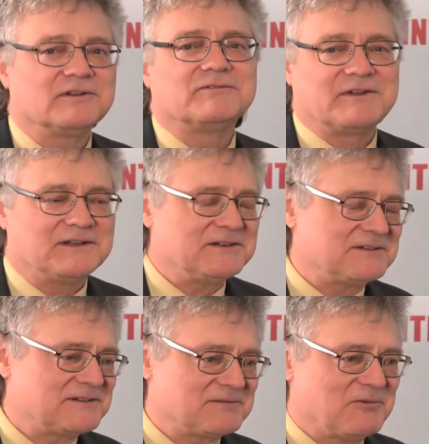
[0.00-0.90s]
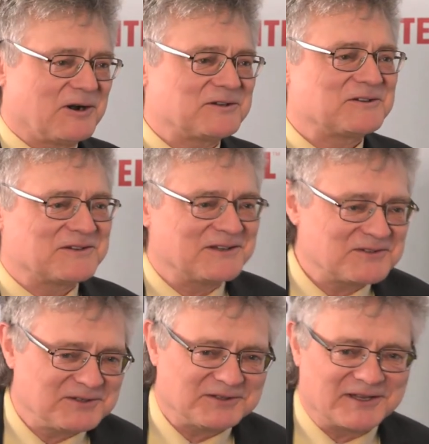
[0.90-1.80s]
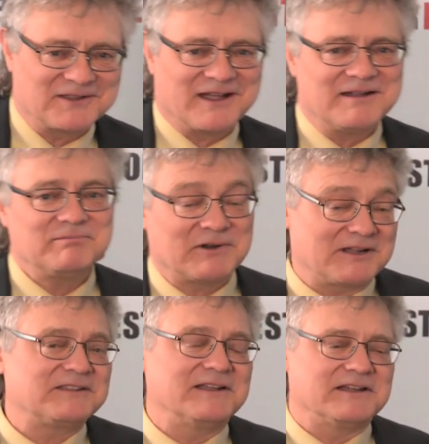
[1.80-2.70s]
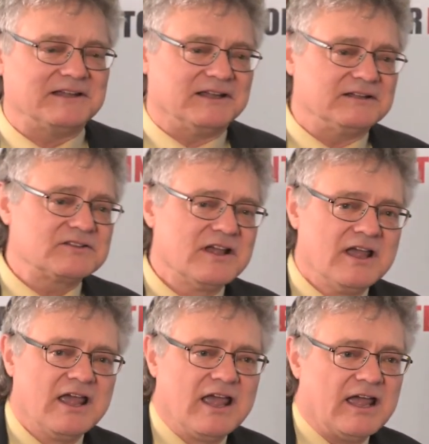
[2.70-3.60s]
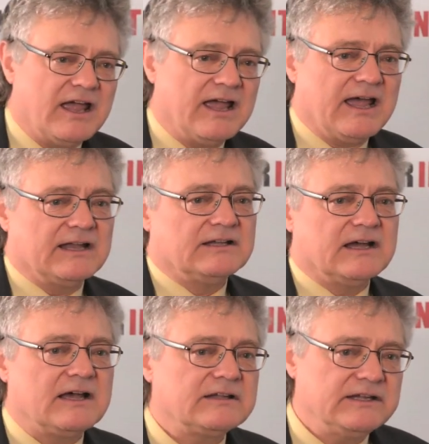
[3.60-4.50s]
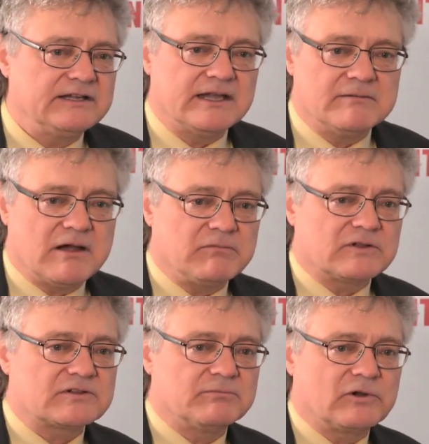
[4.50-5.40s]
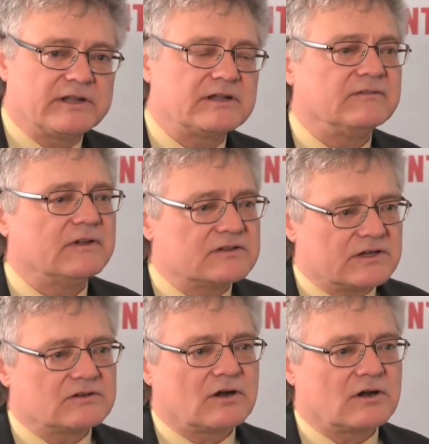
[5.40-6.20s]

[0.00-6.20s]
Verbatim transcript: If Kit watches this, he'll like that, but I think he is and uh, he came up with some pretty convincing